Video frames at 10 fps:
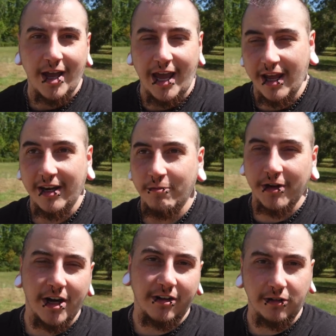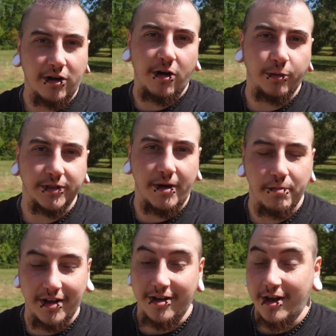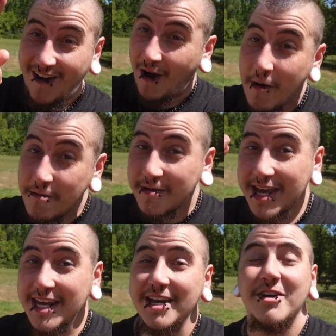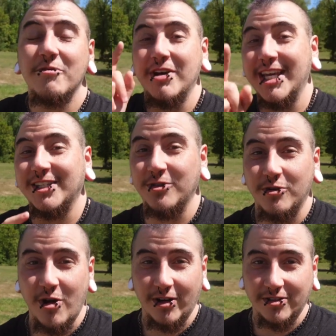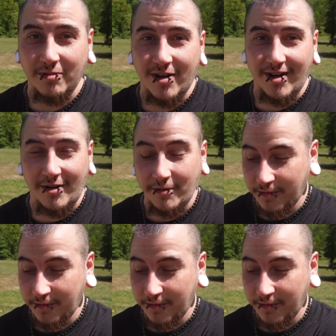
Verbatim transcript: And then we got all our hopes up, but hoping we get the new car tomorrow.